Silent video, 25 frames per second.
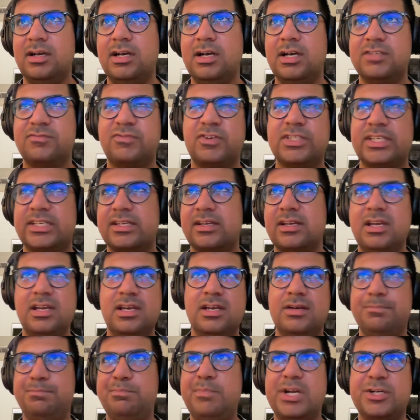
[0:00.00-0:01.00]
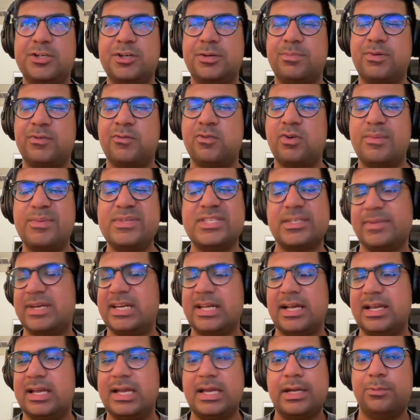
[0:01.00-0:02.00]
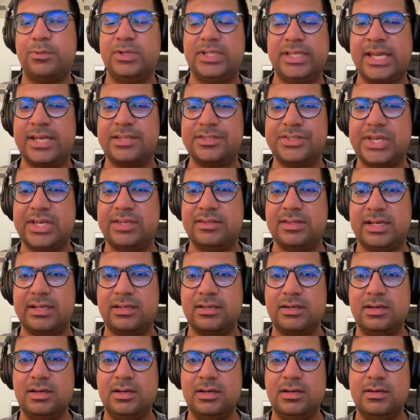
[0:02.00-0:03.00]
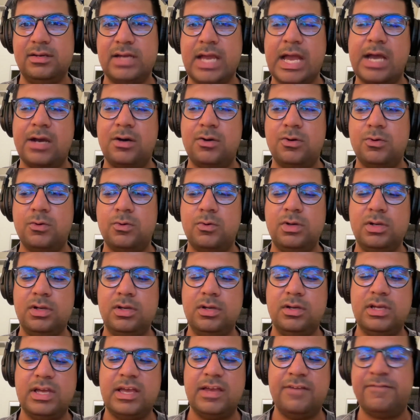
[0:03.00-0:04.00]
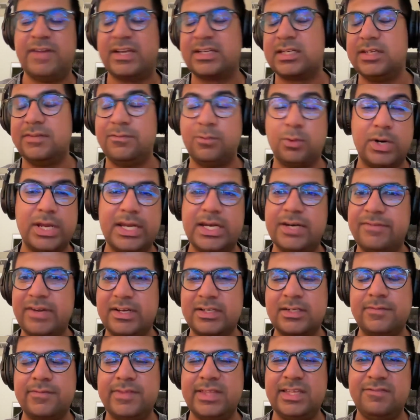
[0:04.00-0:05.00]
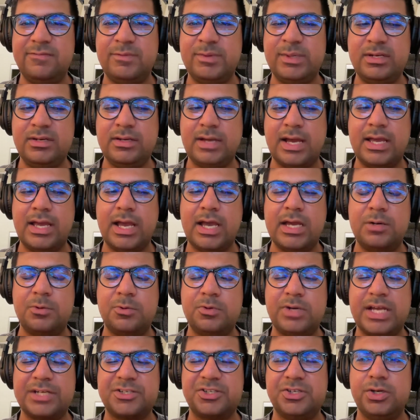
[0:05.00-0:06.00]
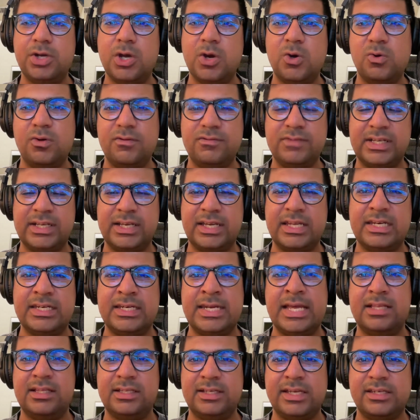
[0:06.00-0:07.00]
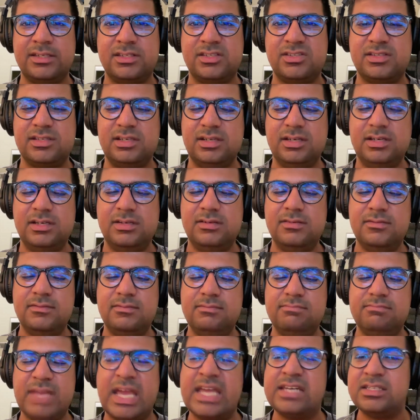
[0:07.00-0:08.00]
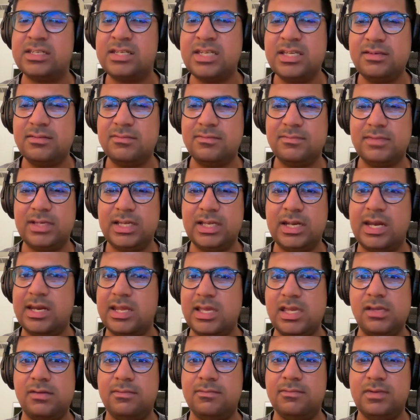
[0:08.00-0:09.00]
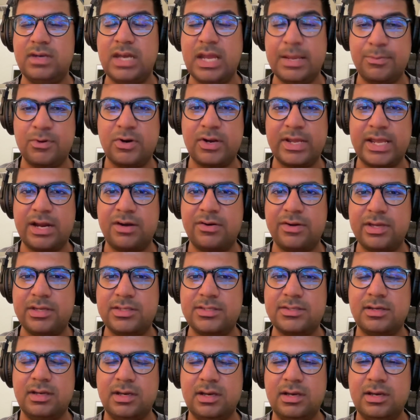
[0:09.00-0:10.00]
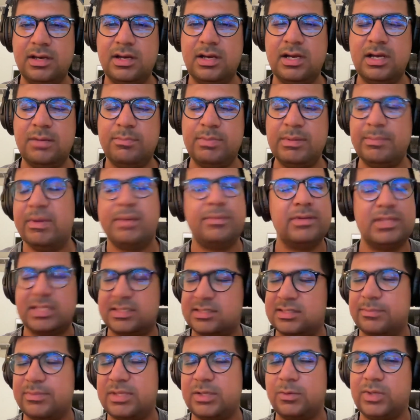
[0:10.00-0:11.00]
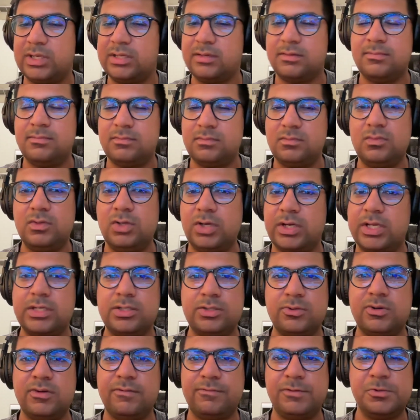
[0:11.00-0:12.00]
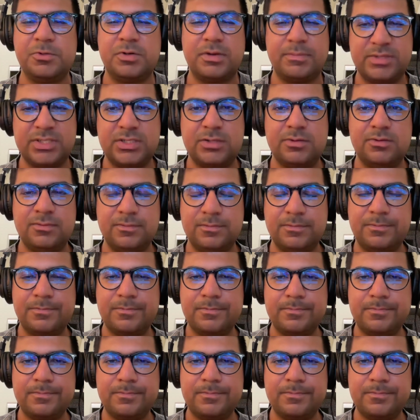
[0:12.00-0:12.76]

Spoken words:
As far as like measuring performance, I mean, I really can't say like how effective or ineffective they've been. I don't actually know of like an analogous entity in any neighboring areas, but maybe that's something we look into in a future episode.